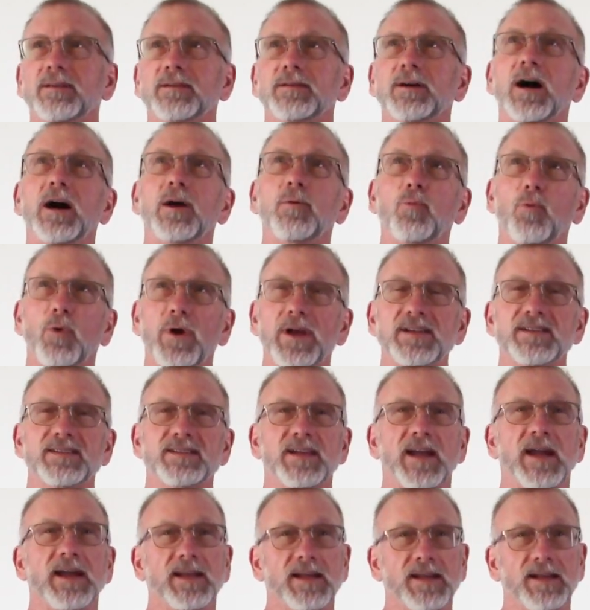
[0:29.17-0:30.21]
on
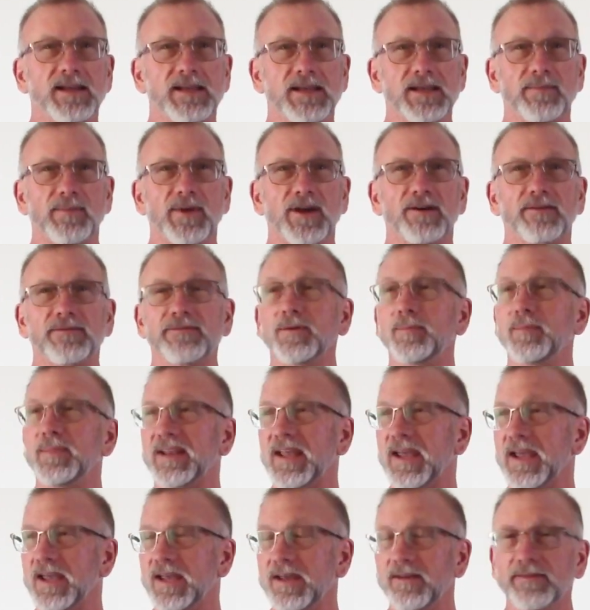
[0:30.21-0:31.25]
Wednesday I get an email from
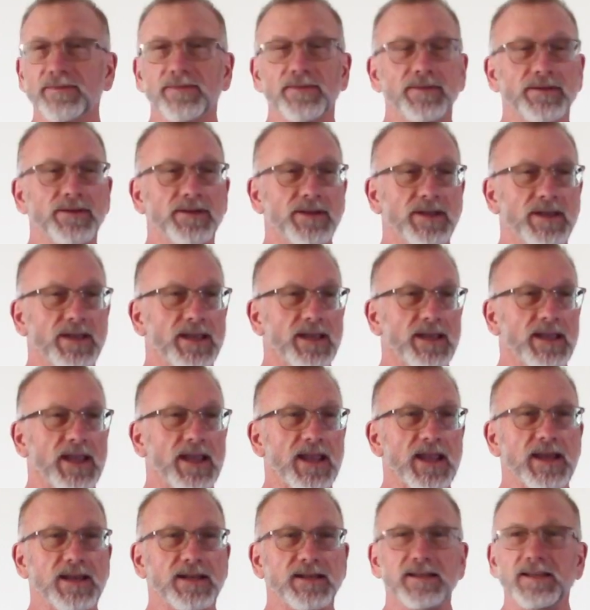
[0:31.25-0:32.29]
Dave,
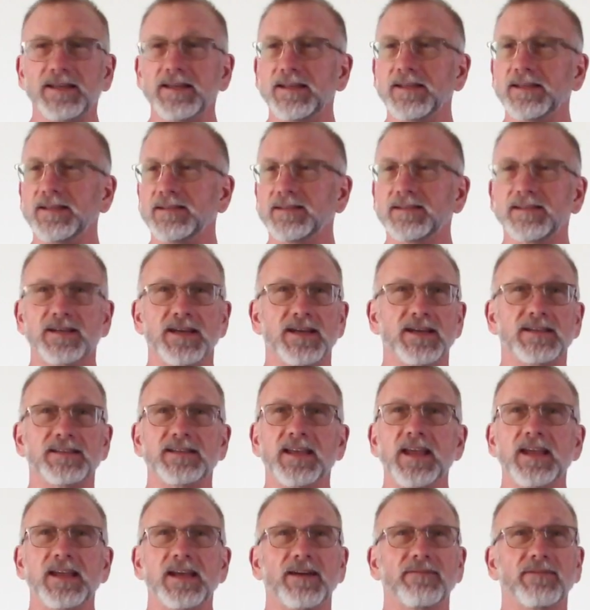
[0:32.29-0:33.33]
and he says,
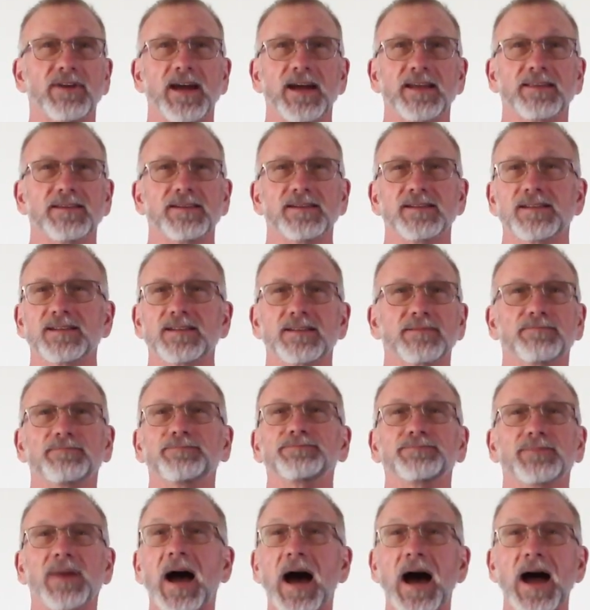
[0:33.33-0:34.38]
"Hey, I've got this
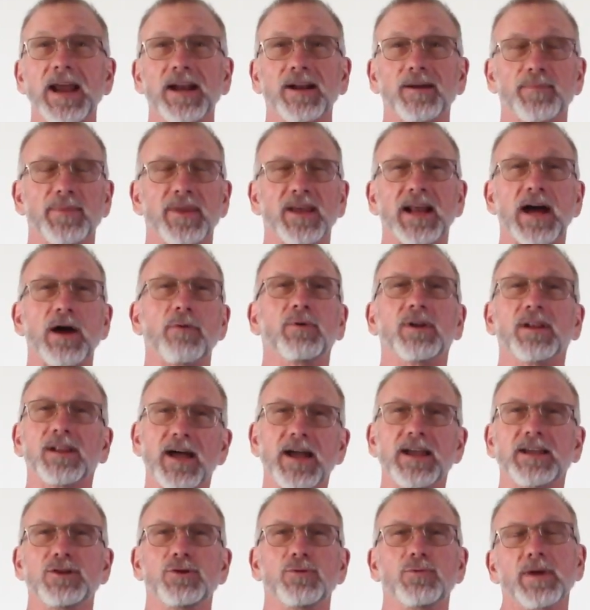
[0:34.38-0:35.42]
item that I would
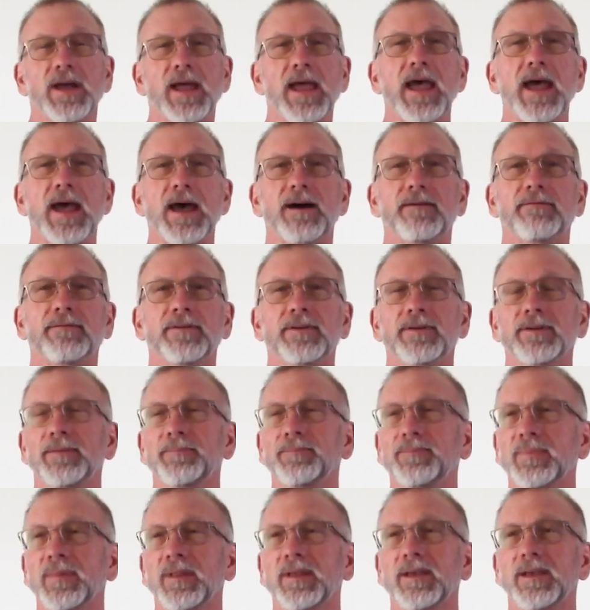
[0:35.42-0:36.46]
like you to have.
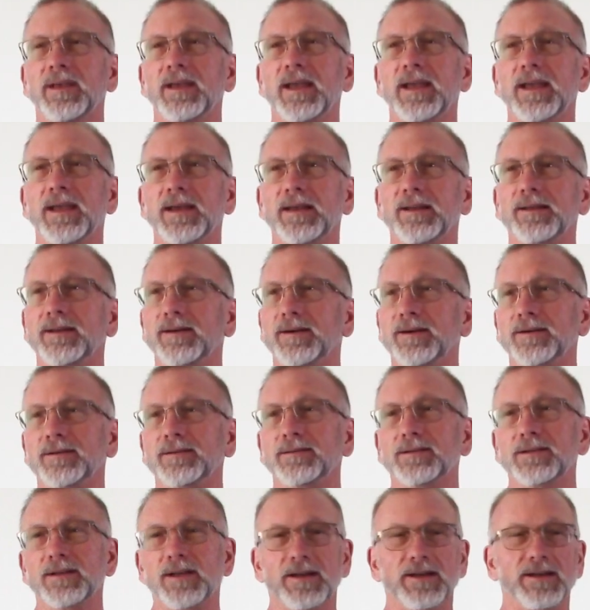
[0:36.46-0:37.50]
And
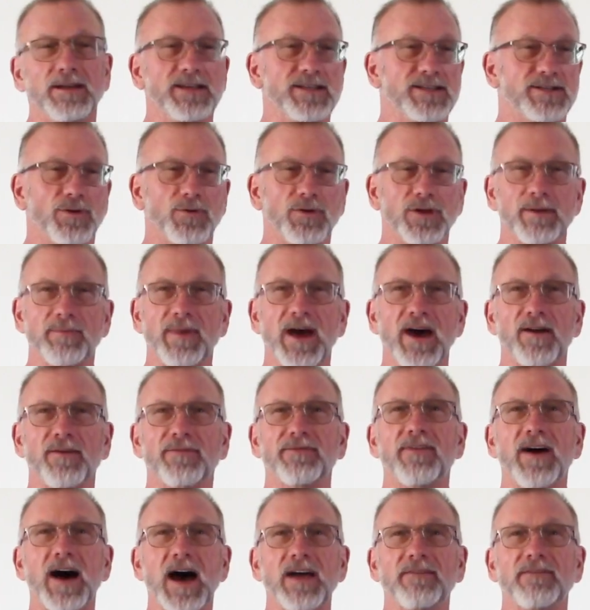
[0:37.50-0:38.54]
it's only about a
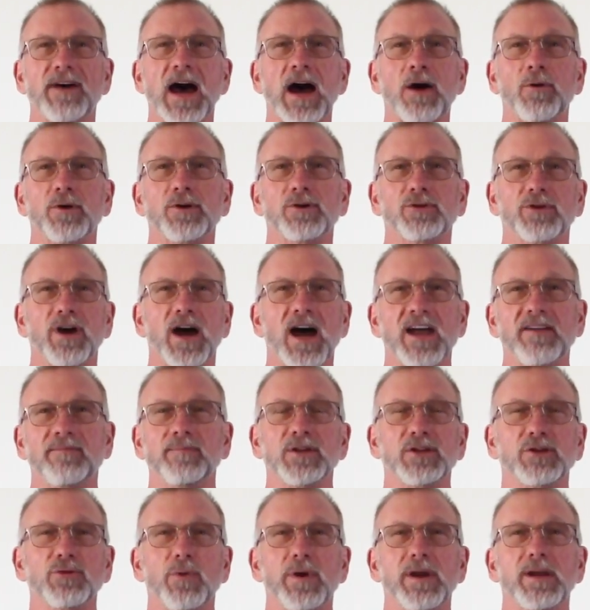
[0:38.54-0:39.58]
5-hour drive
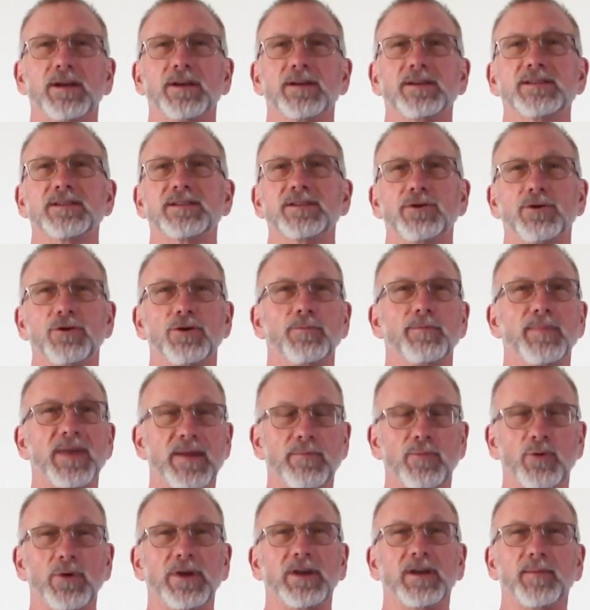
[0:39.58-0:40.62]
between us, so
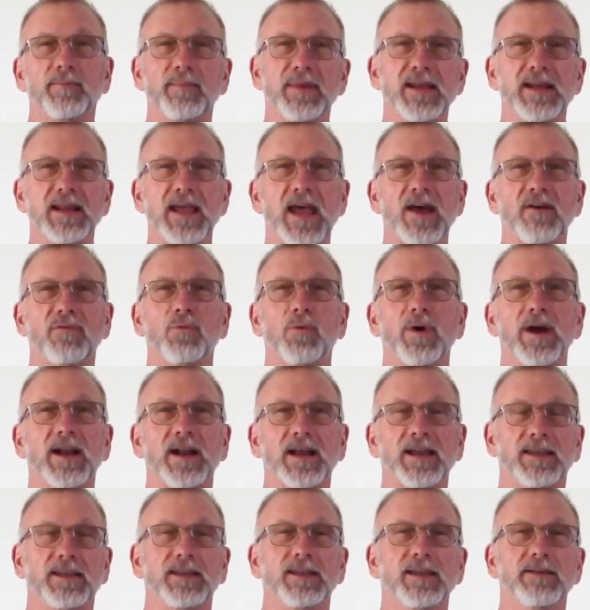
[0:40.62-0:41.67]
maybe we could meet halfway and
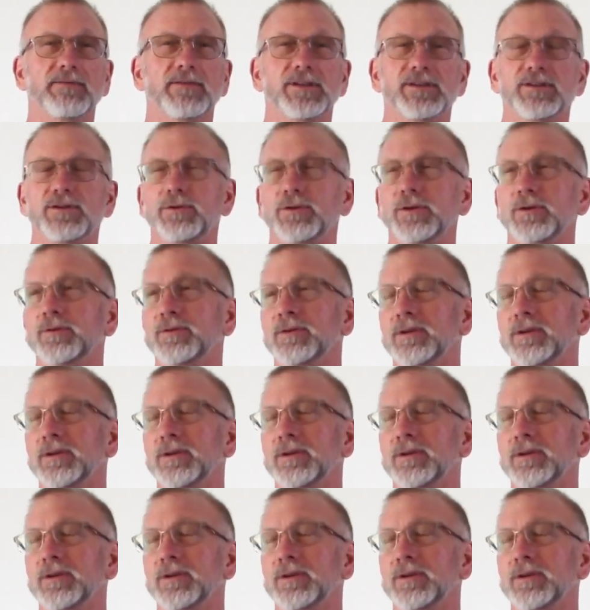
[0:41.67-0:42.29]
I could give it to you."